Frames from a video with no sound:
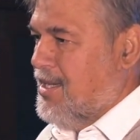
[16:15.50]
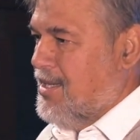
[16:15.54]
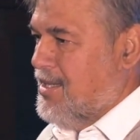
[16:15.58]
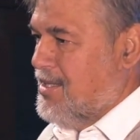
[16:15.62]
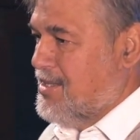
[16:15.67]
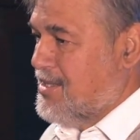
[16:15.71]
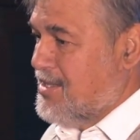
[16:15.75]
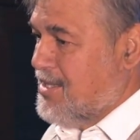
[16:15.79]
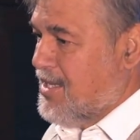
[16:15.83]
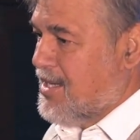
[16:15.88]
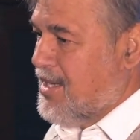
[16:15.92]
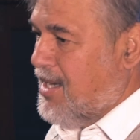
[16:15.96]

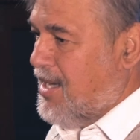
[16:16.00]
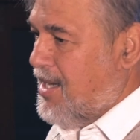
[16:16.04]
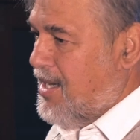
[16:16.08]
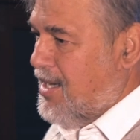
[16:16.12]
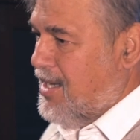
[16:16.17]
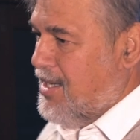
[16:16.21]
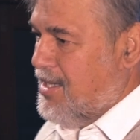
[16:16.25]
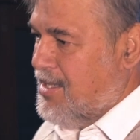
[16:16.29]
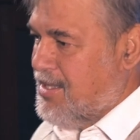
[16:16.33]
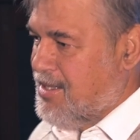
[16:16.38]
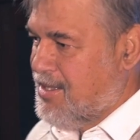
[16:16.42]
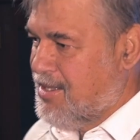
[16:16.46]
This is a
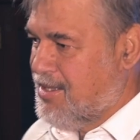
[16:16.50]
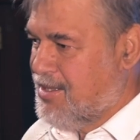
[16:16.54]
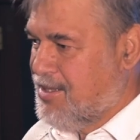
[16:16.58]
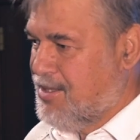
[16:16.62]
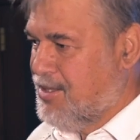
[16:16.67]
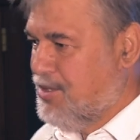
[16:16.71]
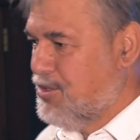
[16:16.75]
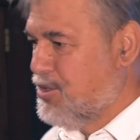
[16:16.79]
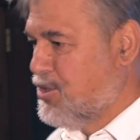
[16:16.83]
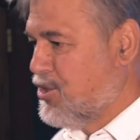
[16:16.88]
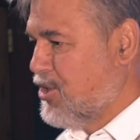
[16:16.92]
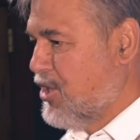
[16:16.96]
guy
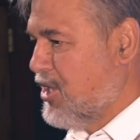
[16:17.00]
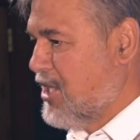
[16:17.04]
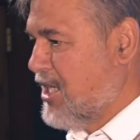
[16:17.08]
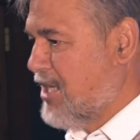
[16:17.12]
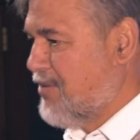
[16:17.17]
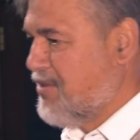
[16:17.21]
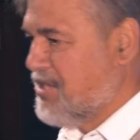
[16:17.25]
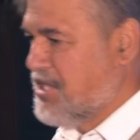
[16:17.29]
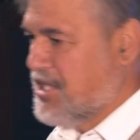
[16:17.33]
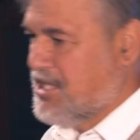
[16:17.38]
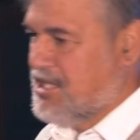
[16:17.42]
who turned over